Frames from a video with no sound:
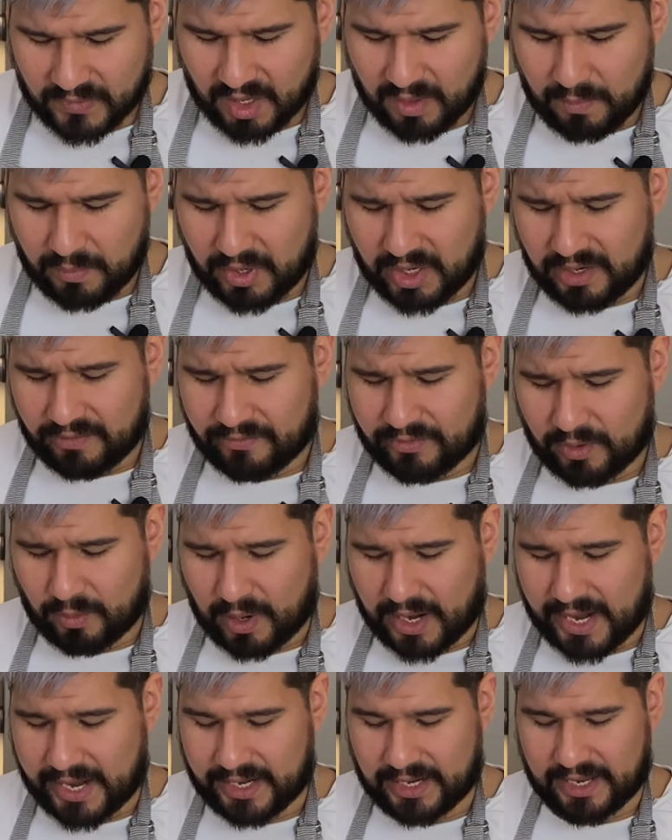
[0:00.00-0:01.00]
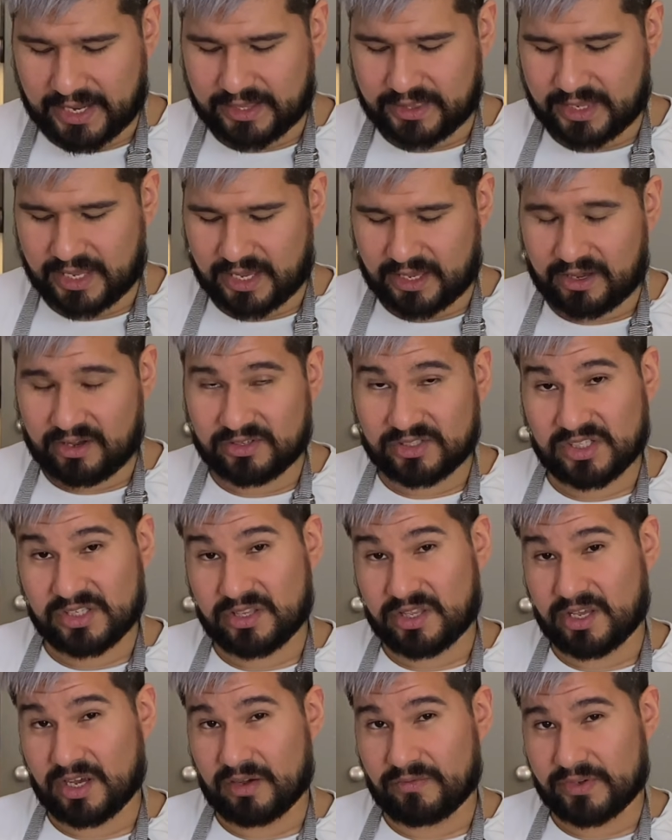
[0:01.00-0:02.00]
Boil it for a while and then goes to
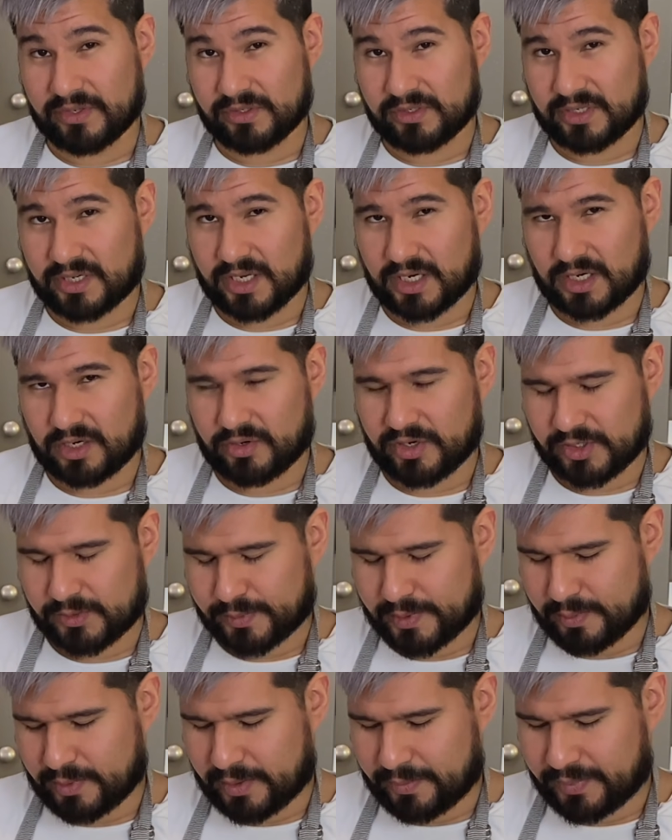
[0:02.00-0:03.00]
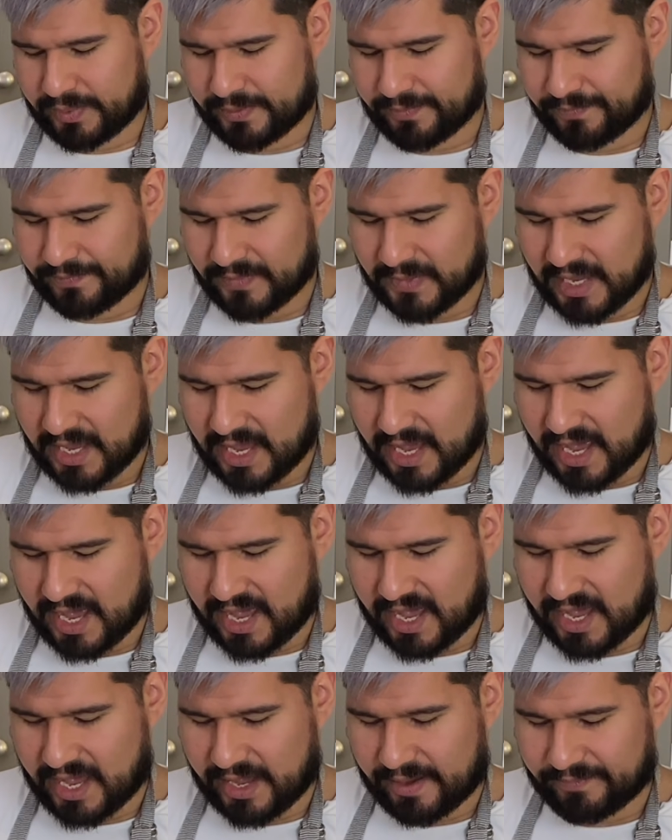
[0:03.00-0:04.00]
the oven to kind of crisp them up.
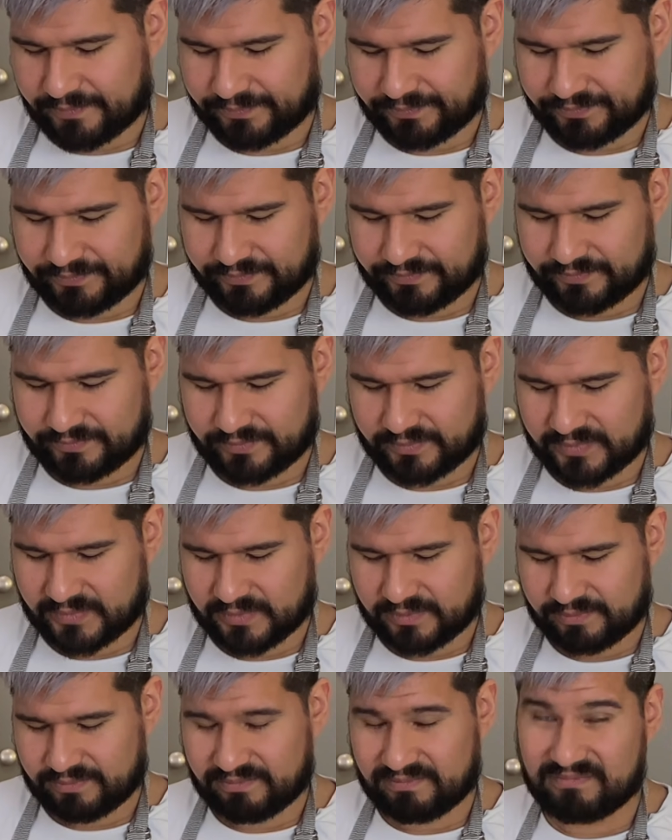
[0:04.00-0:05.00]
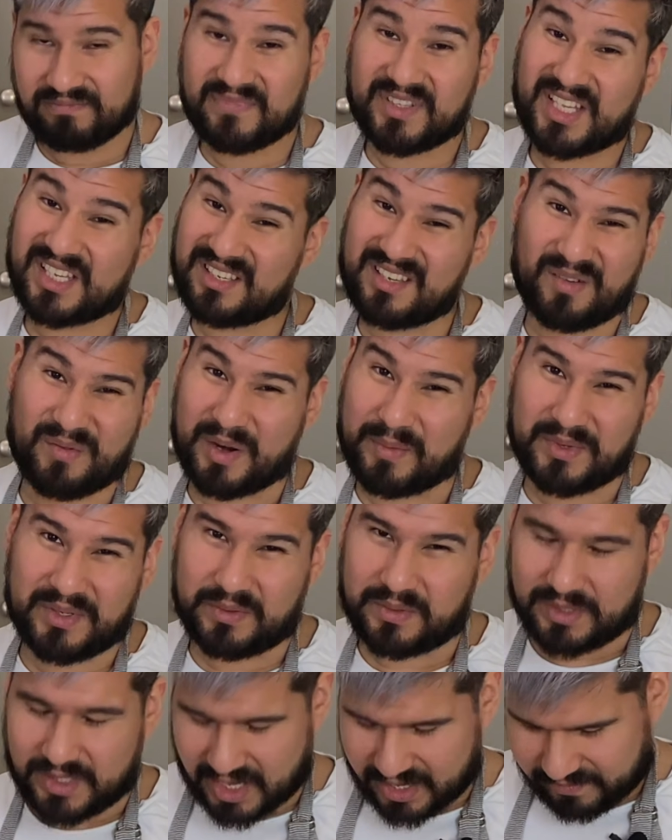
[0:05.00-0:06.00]
But that's not what I'm
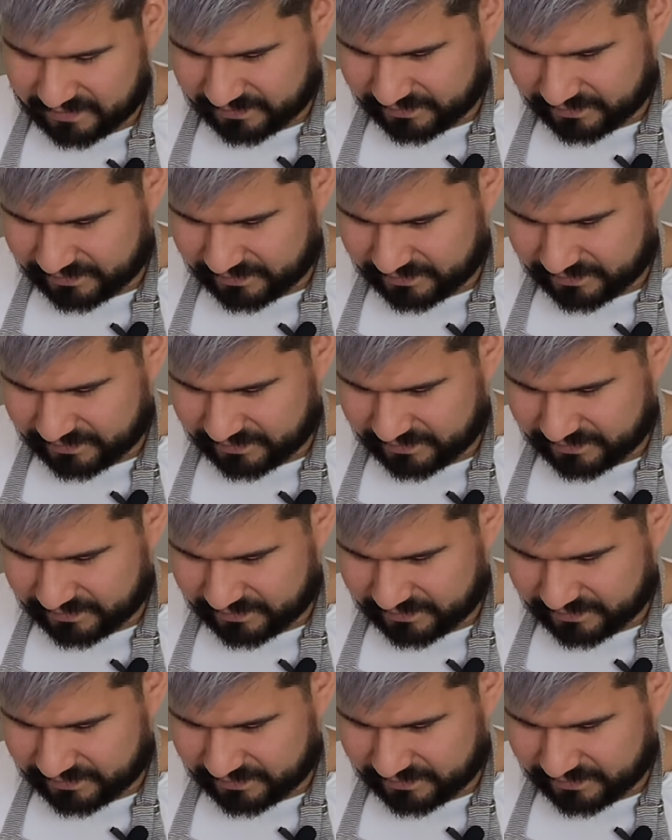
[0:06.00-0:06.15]
doing today.